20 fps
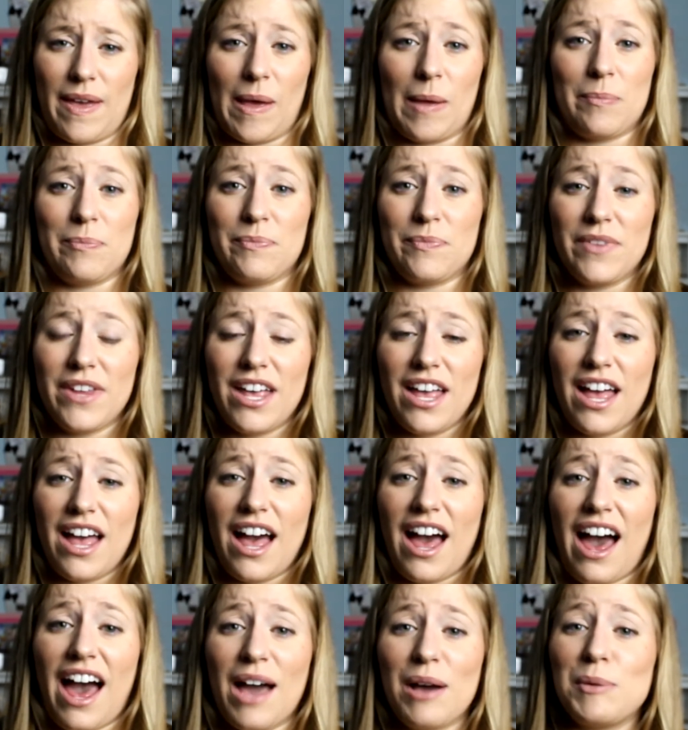him.
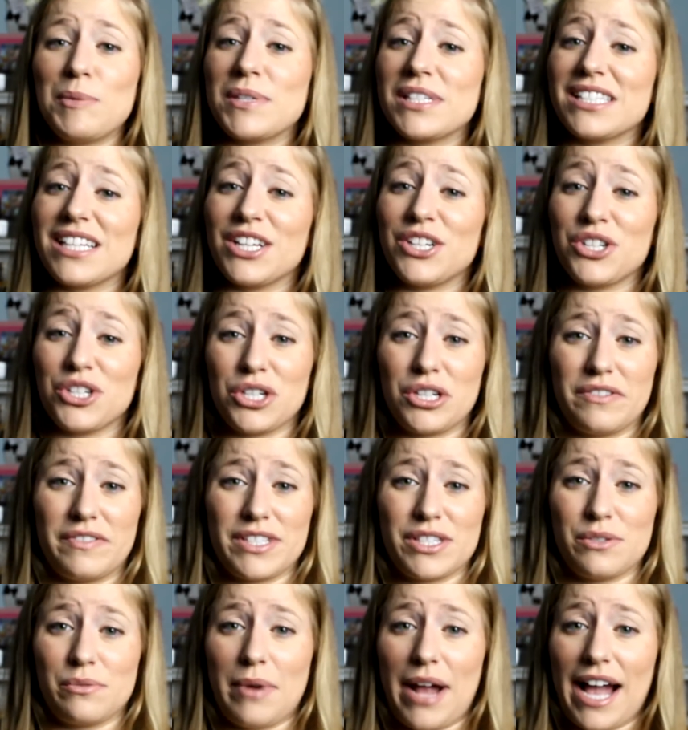I was a
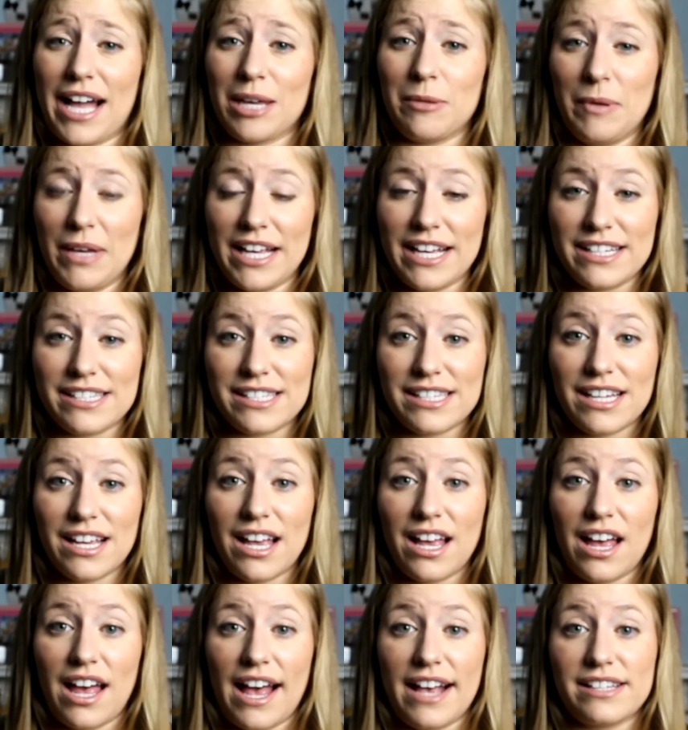nervous wreck because
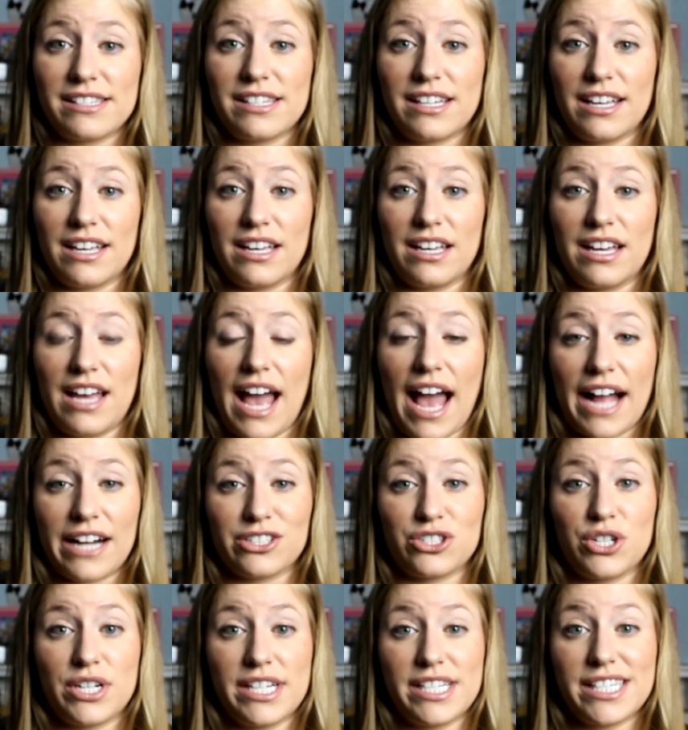as an
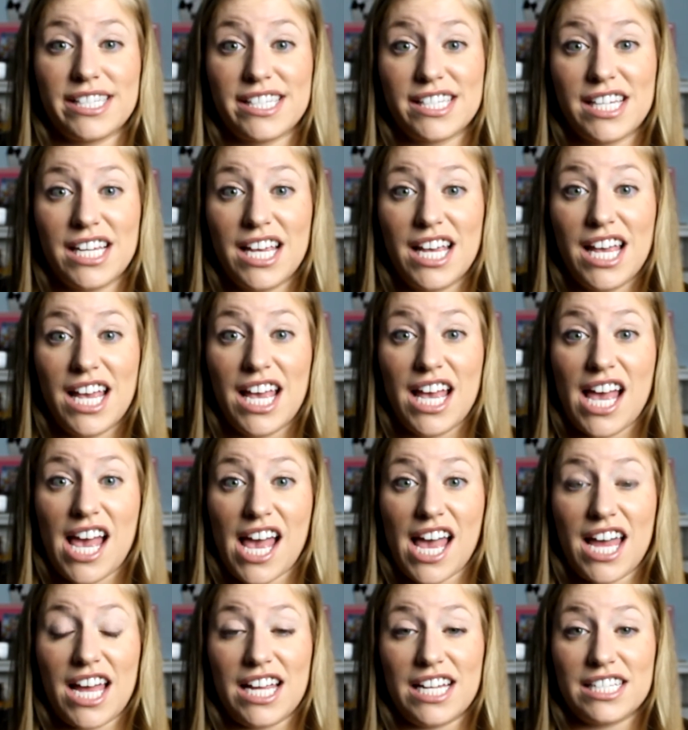actress,
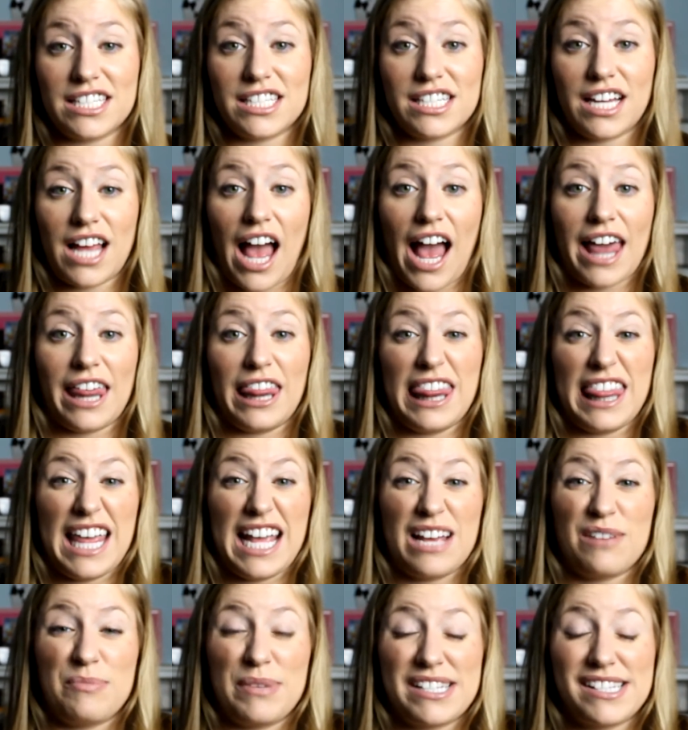and I
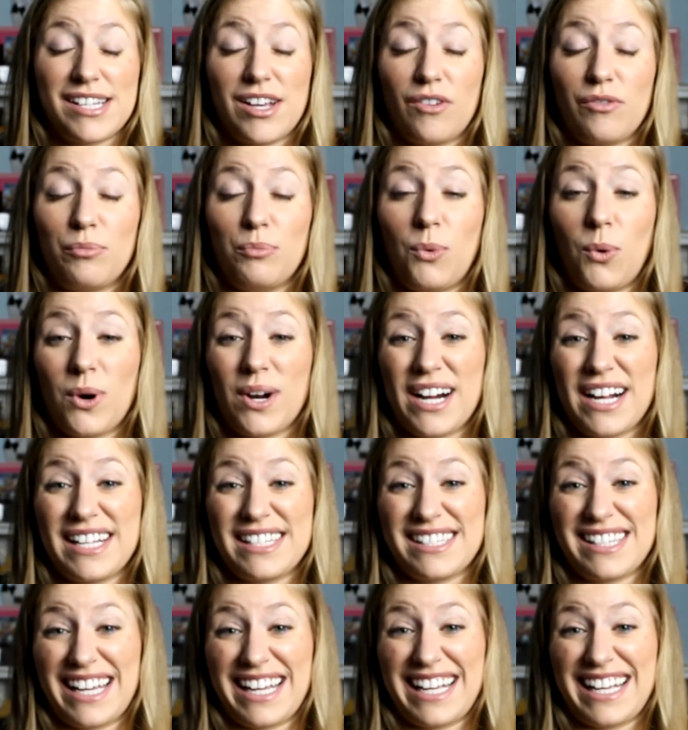think of myself more
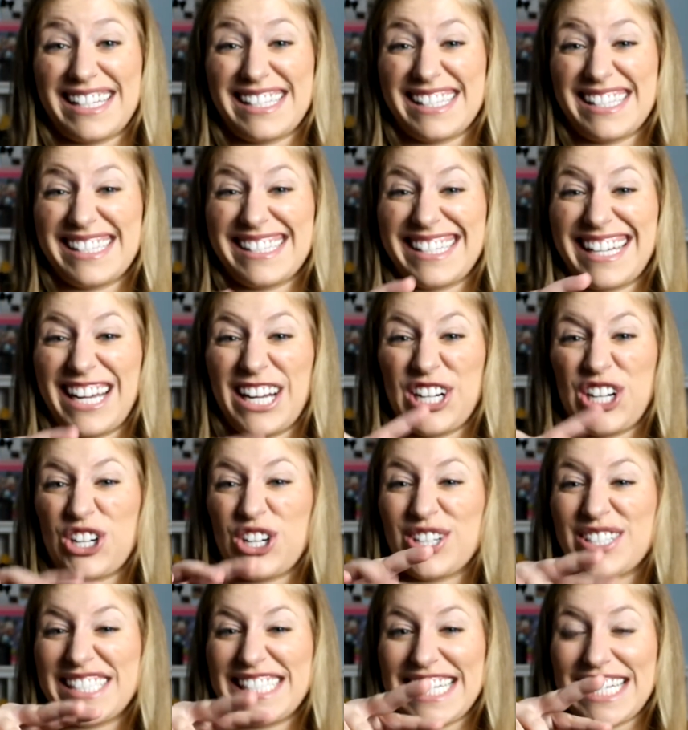as like a
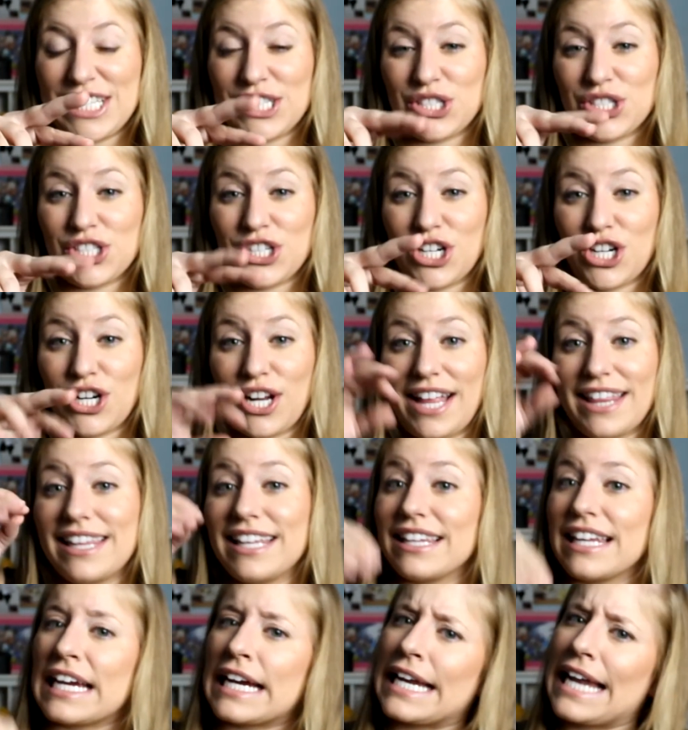singer, dancer, and
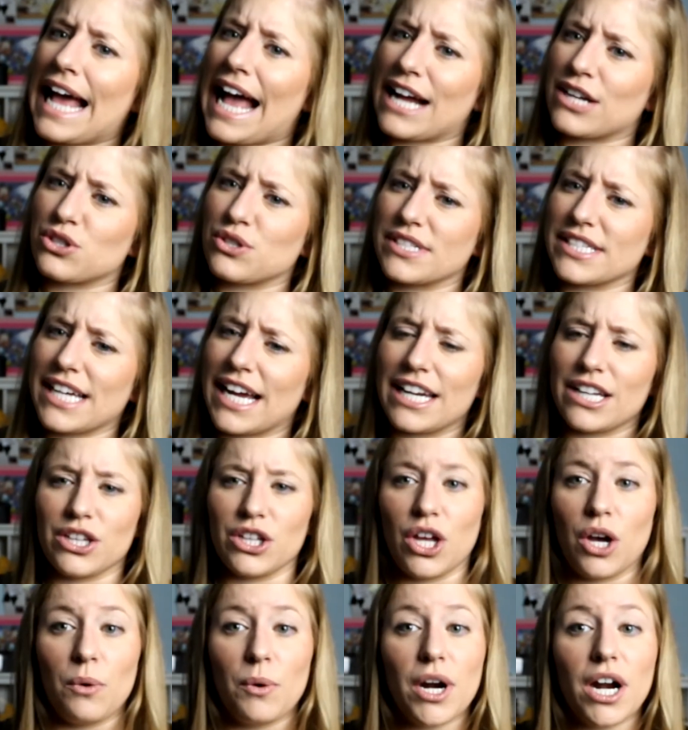then like an actress kind of
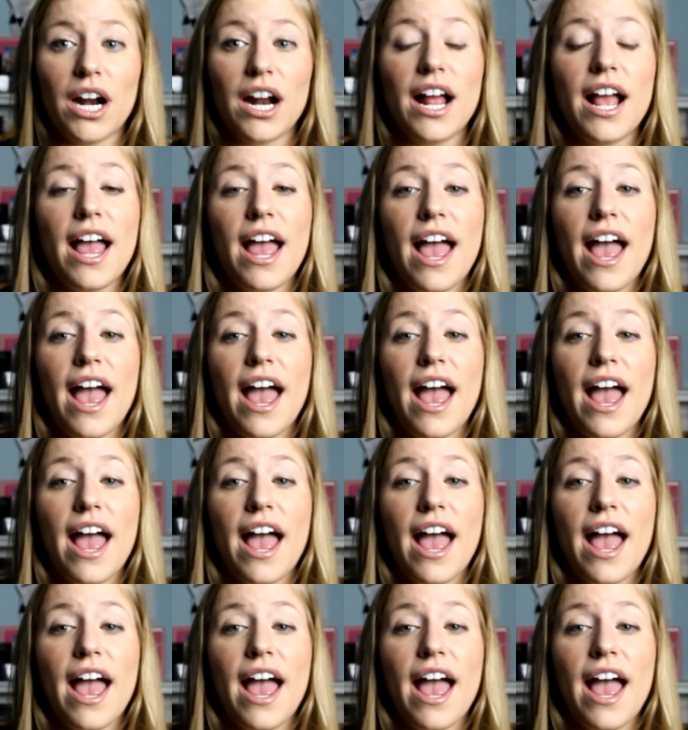lower.